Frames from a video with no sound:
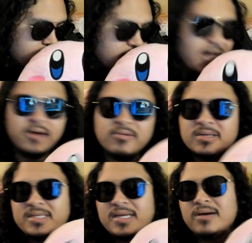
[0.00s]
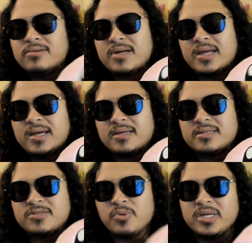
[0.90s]
our tower
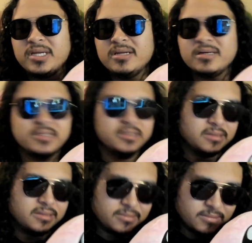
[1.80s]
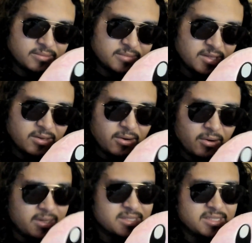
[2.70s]
has 20 notches,
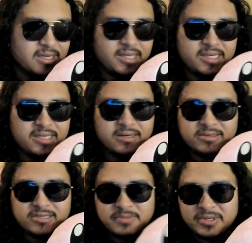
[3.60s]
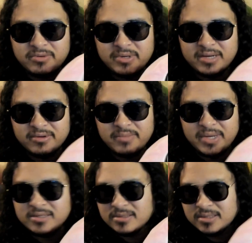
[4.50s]
or I guess 19 notches between every
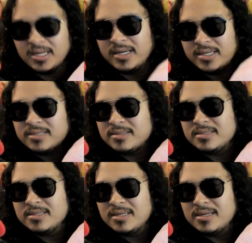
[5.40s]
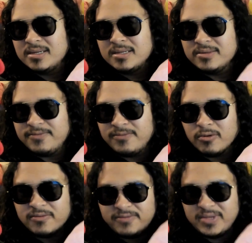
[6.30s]
major line
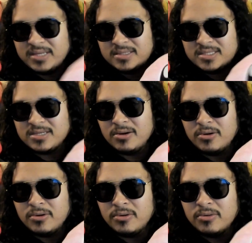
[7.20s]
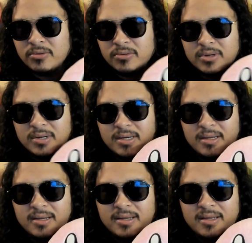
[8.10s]
for feet. So,
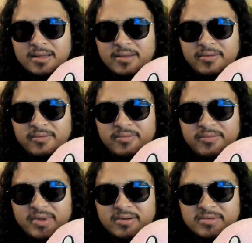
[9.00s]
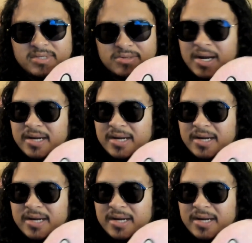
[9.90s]
they're trying